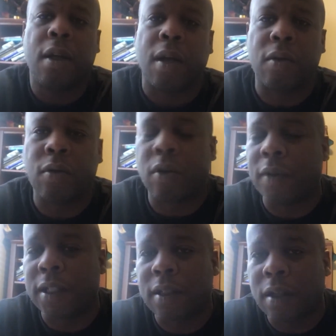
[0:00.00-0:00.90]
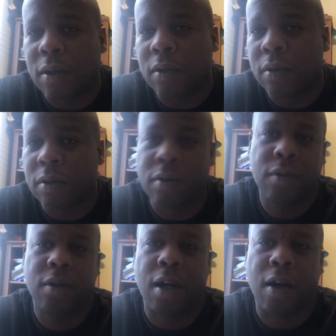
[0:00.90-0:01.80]
I don't know if that's low.
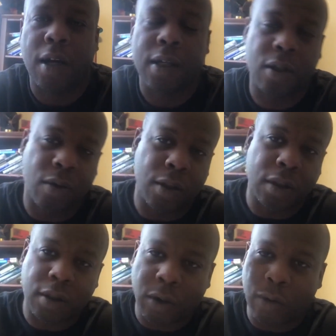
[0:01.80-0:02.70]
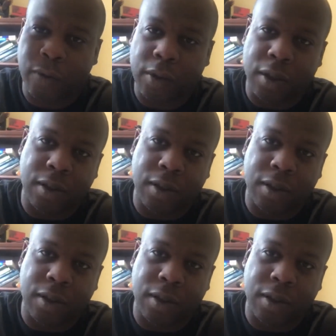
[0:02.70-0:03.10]
All I know is over